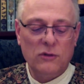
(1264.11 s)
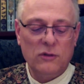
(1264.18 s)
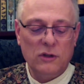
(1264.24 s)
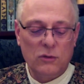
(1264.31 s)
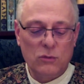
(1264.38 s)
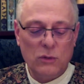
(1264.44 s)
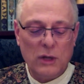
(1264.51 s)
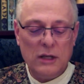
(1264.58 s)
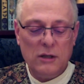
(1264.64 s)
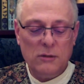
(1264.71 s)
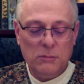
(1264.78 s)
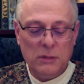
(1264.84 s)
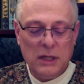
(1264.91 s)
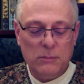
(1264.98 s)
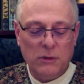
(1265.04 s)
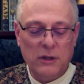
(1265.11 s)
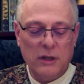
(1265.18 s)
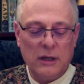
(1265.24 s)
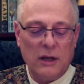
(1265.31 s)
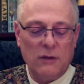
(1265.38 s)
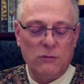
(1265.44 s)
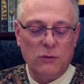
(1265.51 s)
degraded people
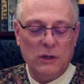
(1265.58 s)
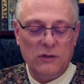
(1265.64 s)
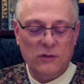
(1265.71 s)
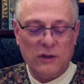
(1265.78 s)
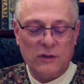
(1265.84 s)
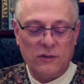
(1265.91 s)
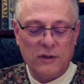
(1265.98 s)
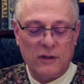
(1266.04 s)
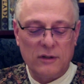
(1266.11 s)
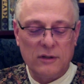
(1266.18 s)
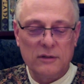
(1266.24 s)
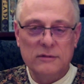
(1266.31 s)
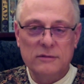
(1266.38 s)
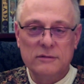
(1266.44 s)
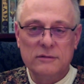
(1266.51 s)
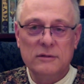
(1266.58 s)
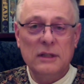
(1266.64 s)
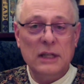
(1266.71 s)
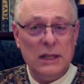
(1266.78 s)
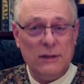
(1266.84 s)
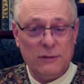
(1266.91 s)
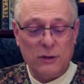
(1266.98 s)
that ever existed,
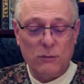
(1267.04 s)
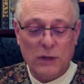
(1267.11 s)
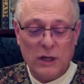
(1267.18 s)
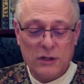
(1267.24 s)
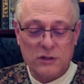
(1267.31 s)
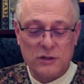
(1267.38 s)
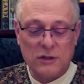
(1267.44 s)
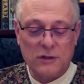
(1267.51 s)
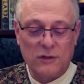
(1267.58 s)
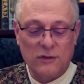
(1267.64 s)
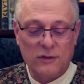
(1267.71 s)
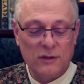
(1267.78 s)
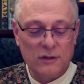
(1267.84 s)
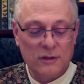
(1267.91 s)
even the Russians.